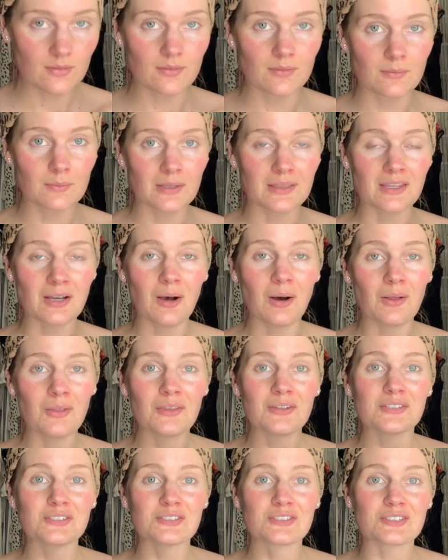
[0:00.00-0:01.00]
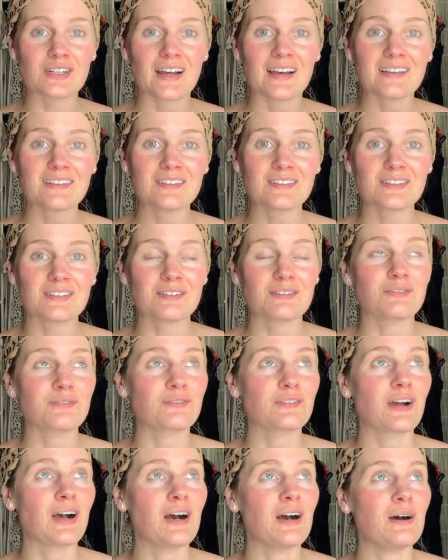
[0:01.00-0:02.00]
with all the stress
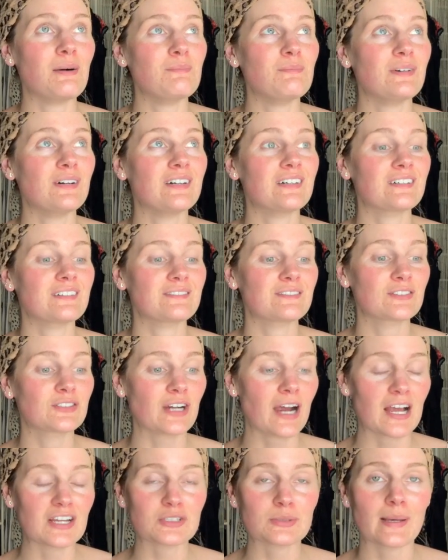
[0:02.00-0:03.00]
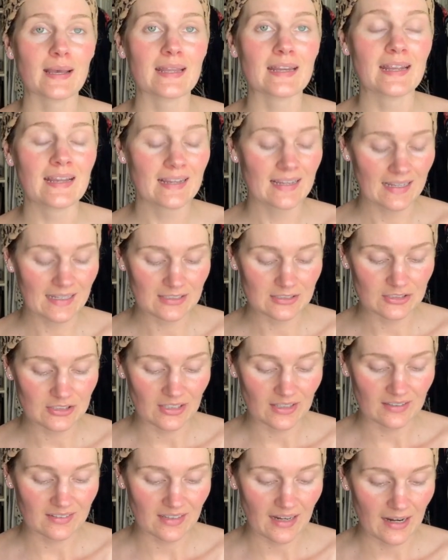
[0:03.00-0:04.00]
from graduating and
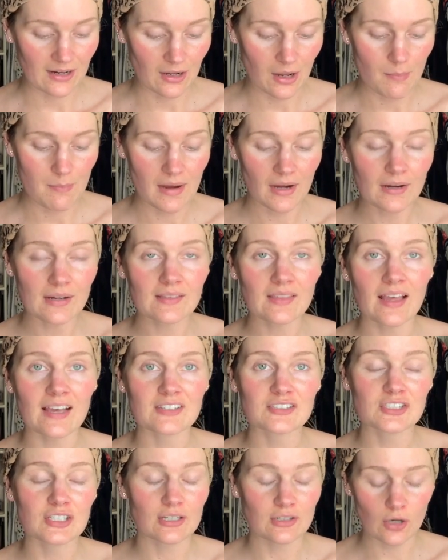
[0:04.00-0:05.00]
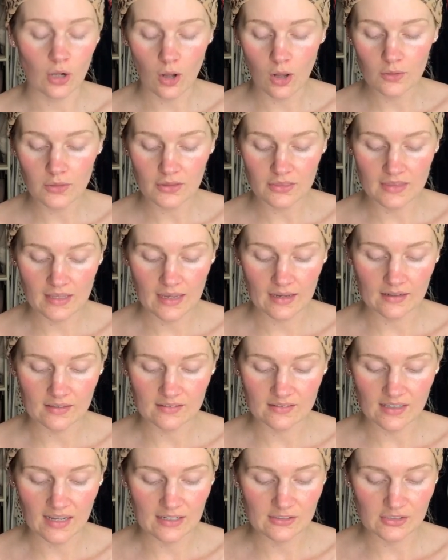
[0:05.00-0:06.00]
just I got married last year and all the
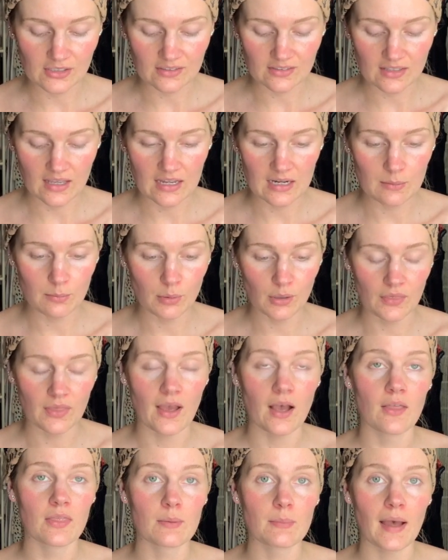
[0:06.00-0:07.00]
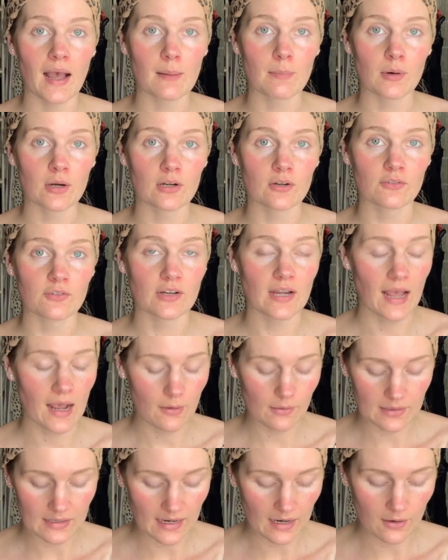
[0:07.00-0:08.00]
things, I just kind of put that on the back burner for
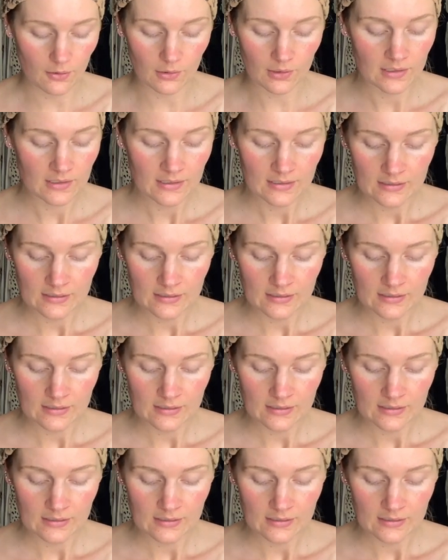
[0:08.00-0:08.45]
now. And now